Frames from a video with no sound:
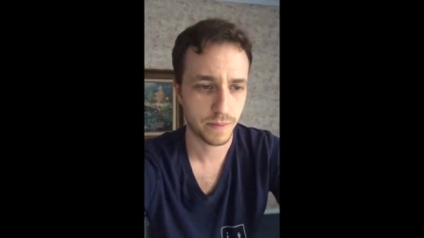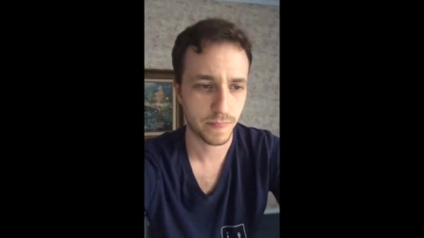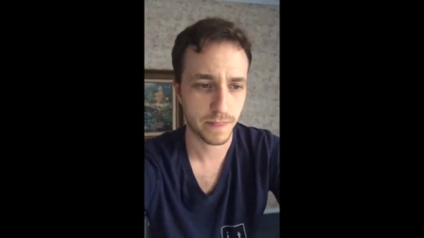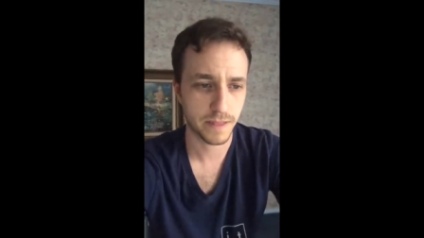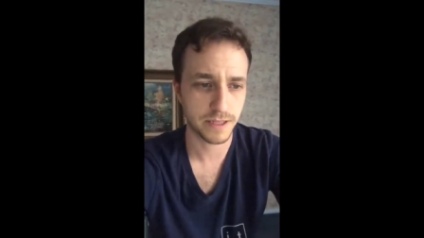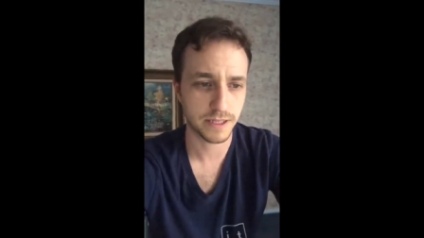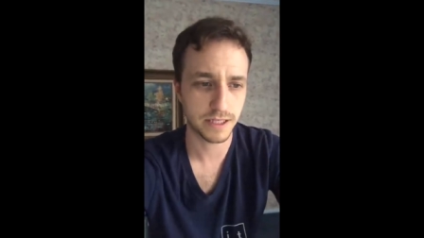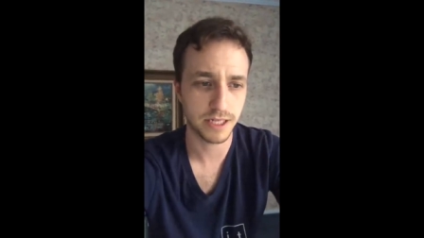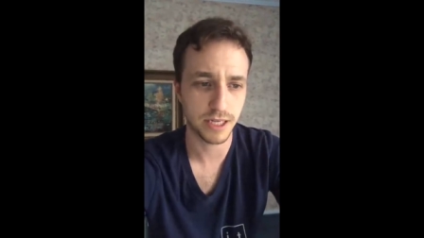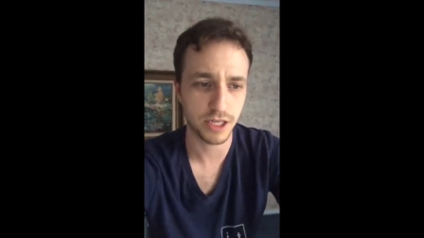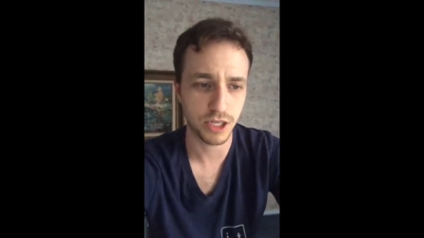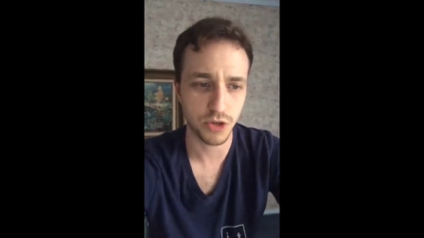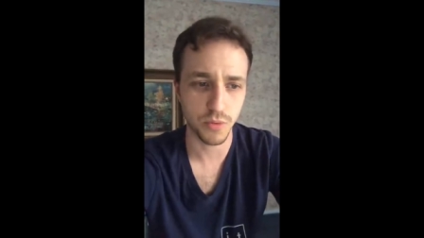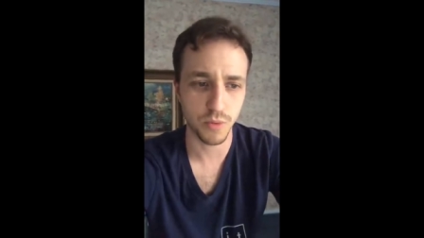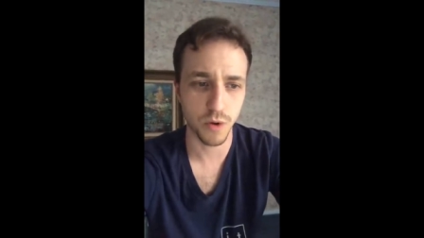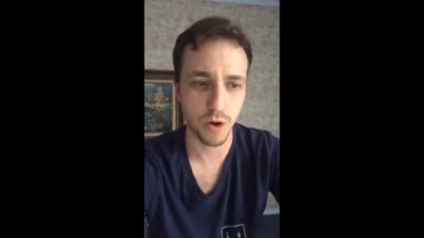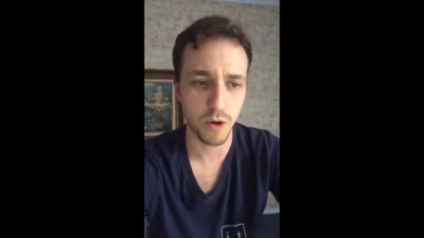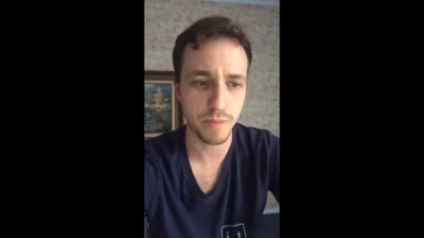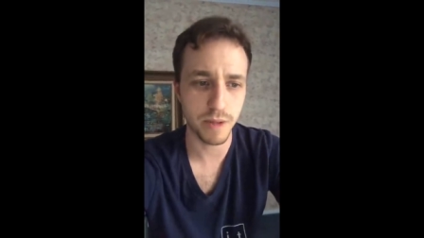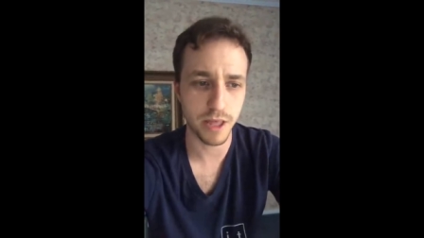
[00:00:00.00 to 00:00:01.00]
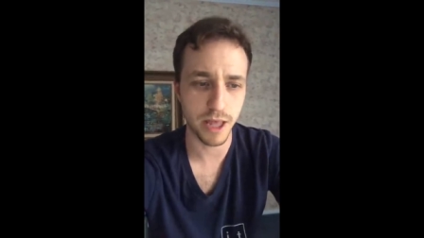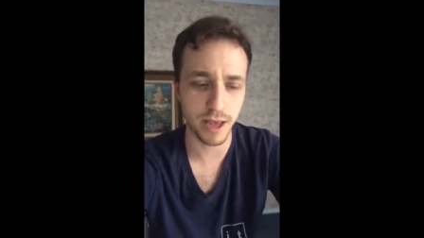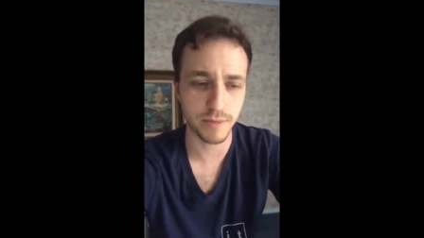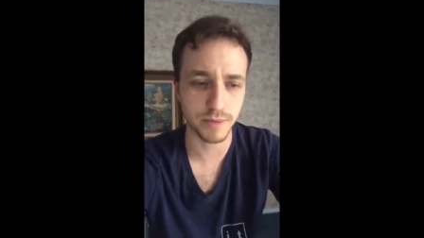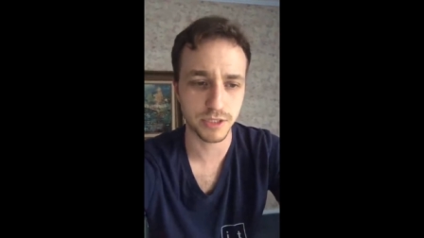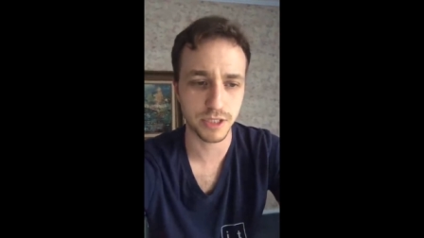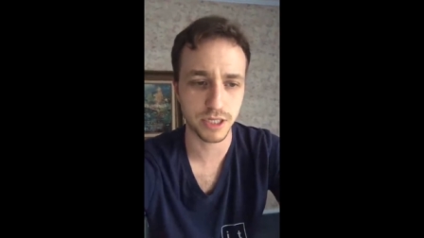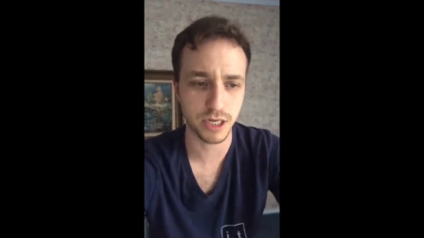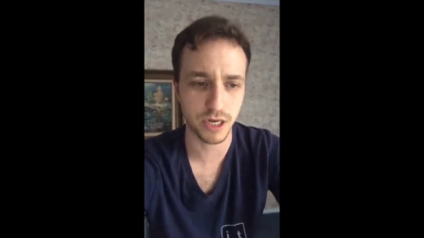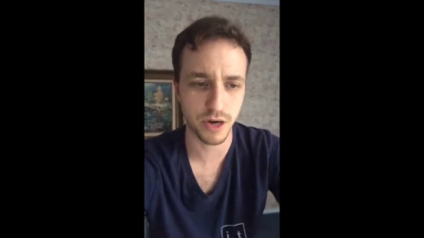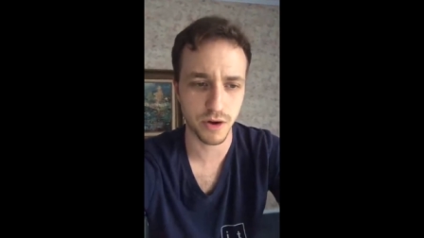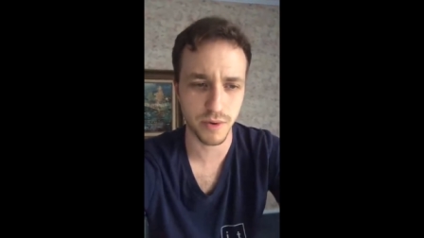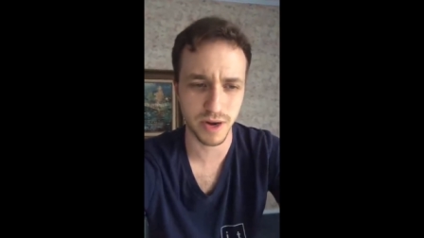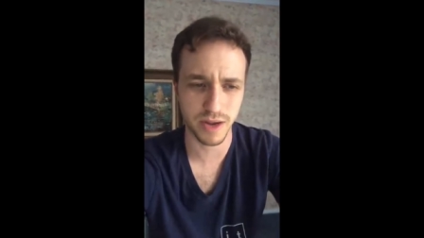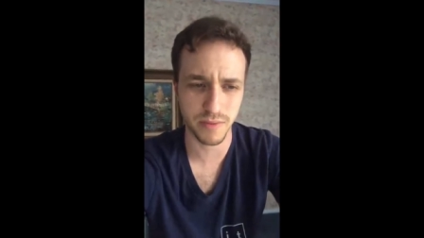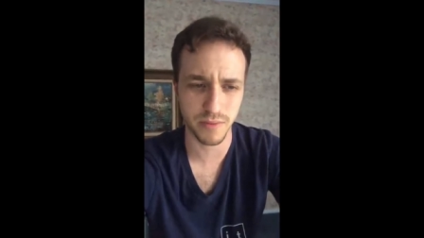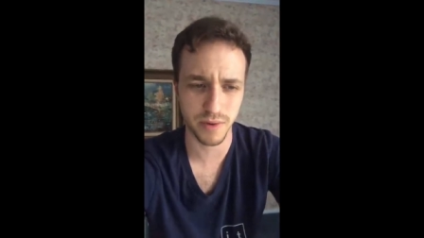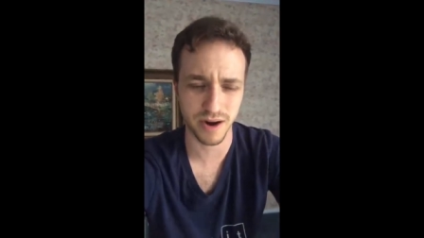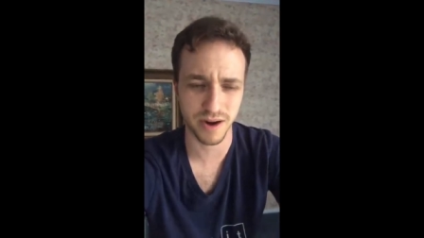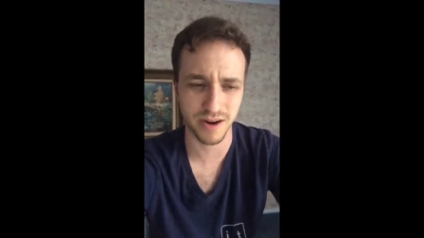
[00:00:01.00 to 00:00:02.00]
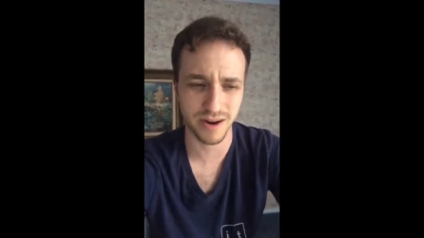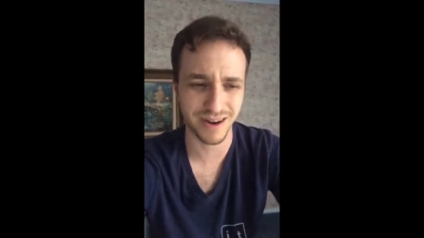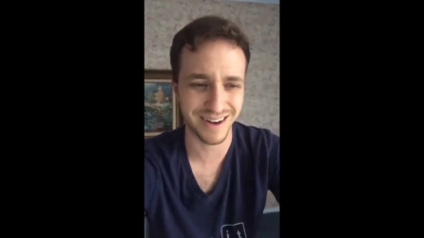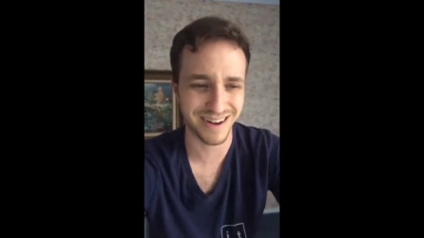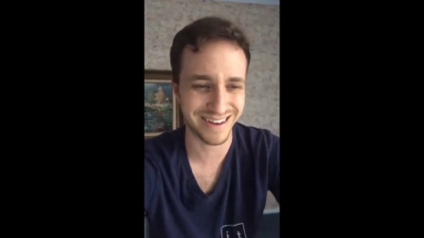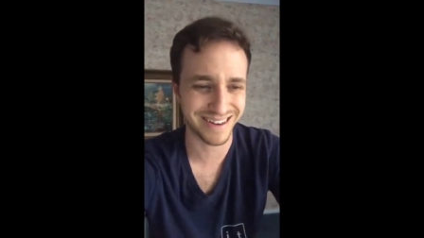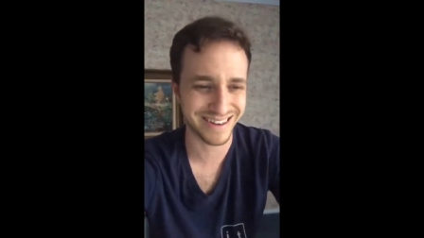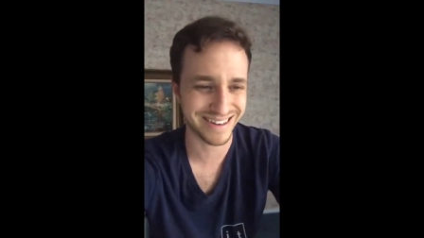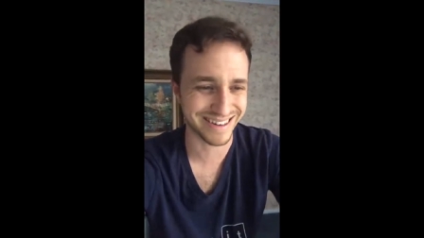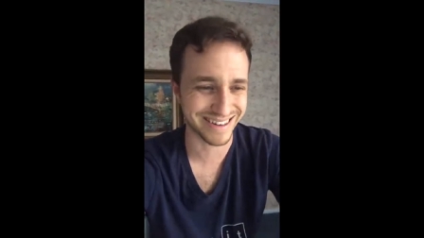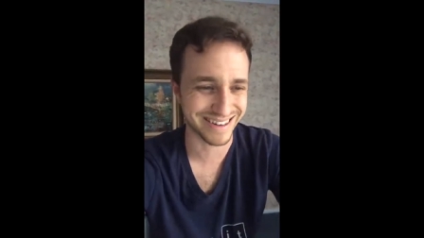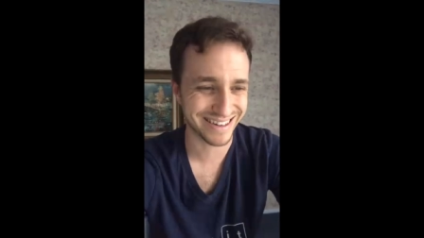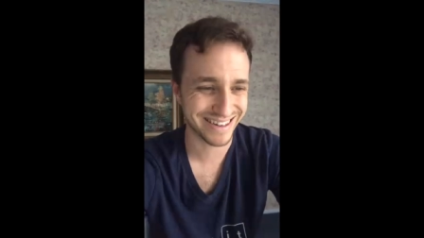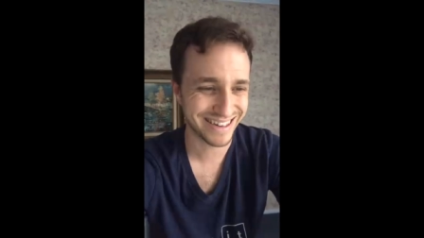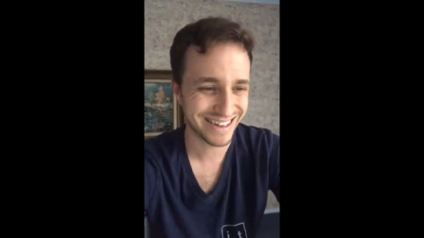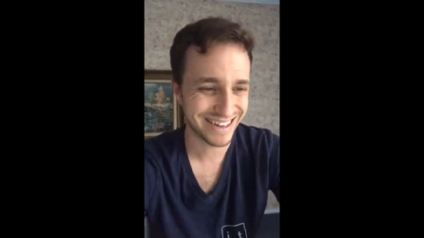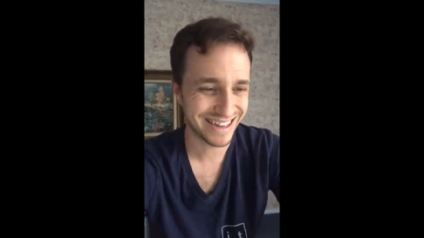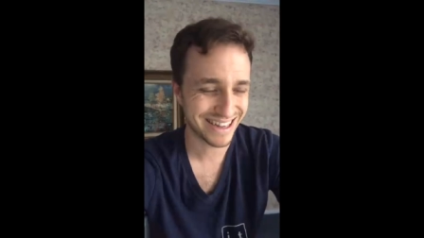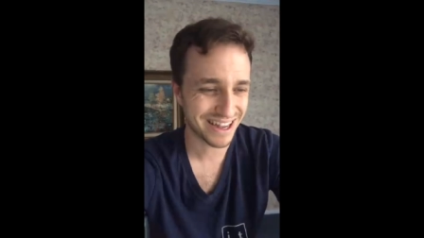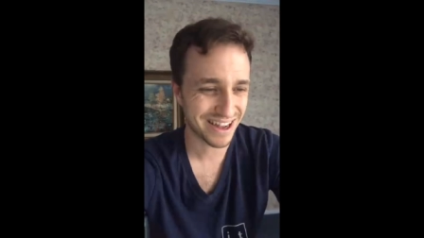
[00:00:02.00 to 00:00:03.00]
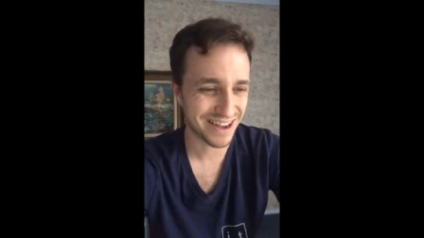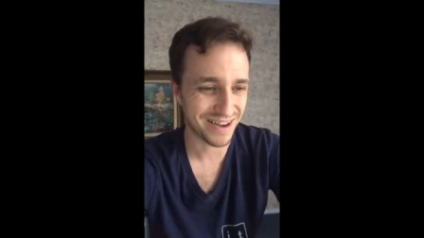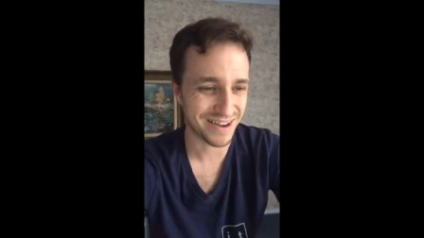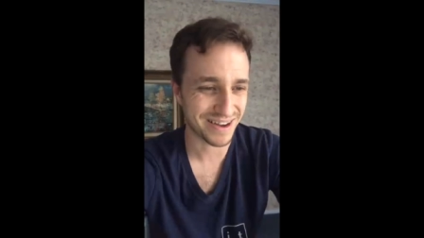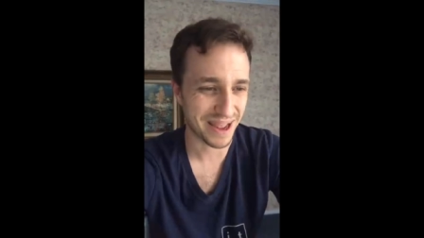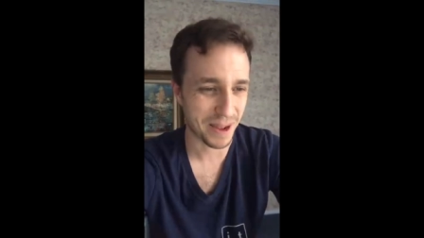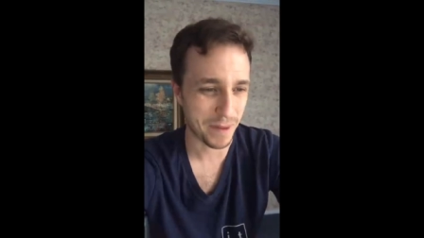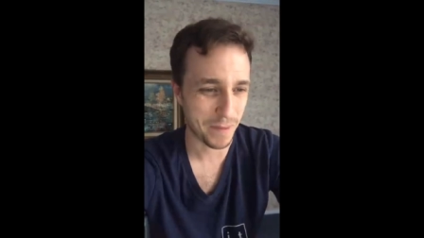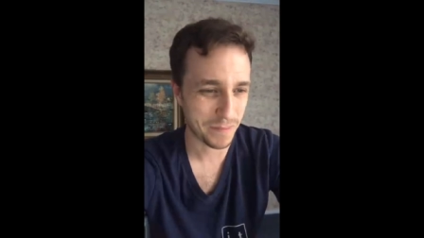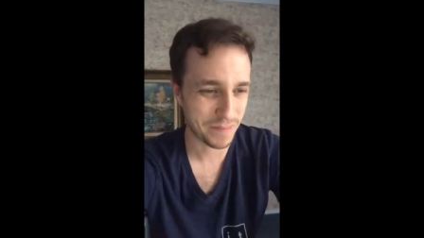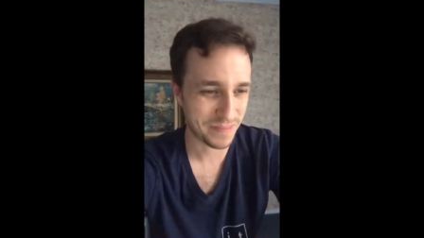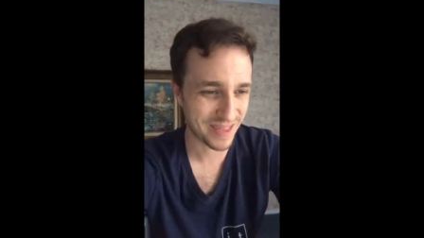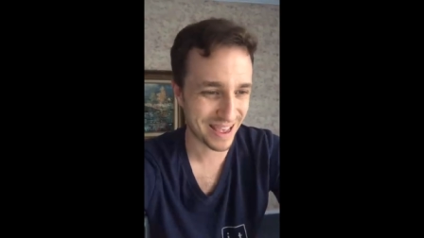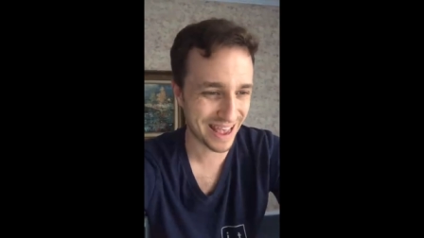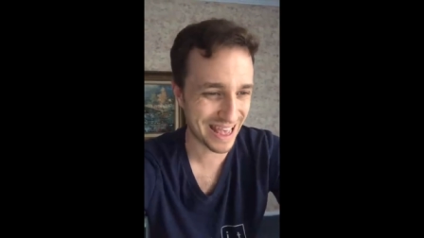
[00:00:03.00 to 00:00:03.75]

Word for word: He said, You won't be able to go anywhere. Uh, okay.